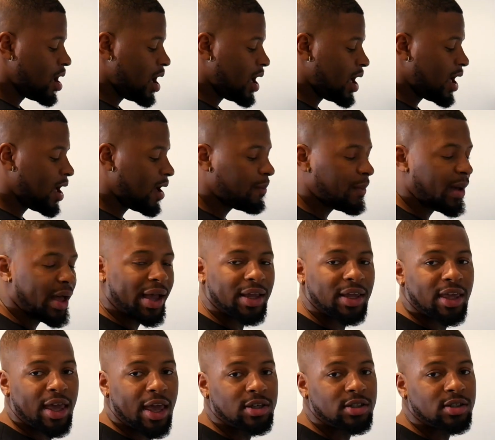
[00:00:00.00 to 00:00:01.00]
I
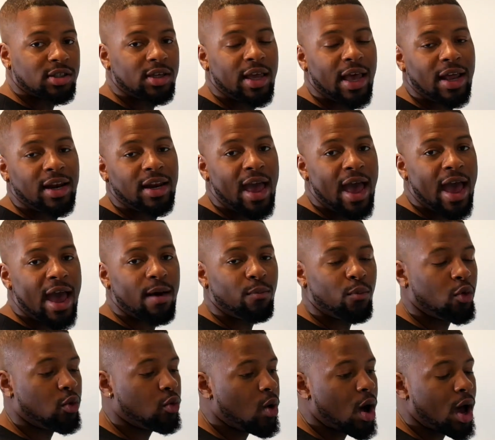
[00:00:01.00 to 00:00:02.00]
occasionally had to add
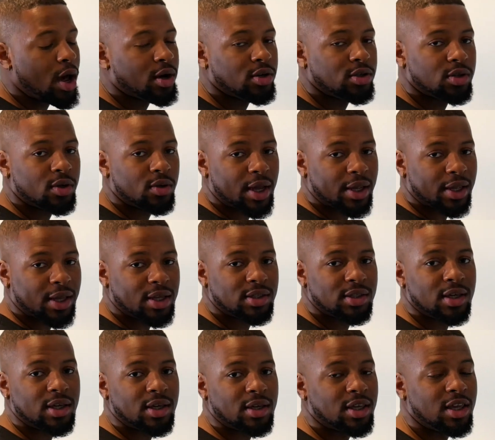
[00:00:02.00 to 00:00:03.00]
more water, so like I
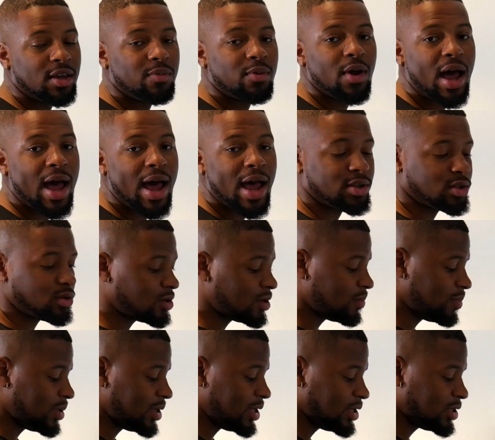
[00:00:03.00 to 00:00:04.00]
said, keep your eyes on the
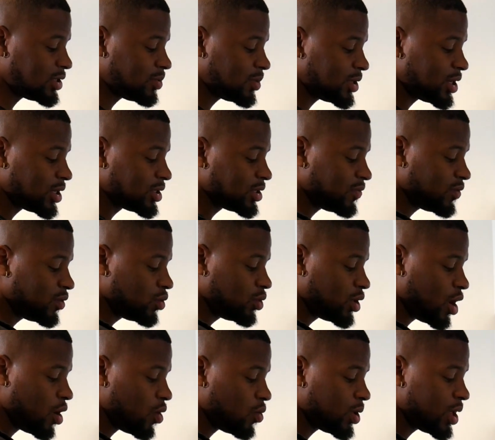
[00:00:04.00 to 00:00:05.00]
beans, because if you
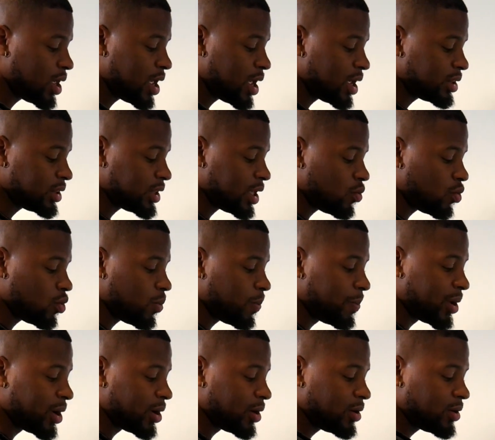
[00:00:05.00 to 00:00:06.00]
don't, they will
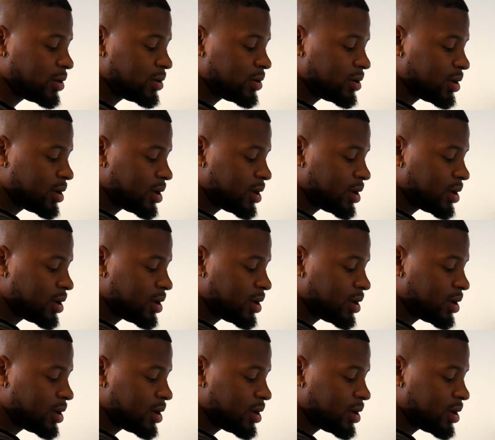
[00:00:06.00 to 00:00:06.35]
burn.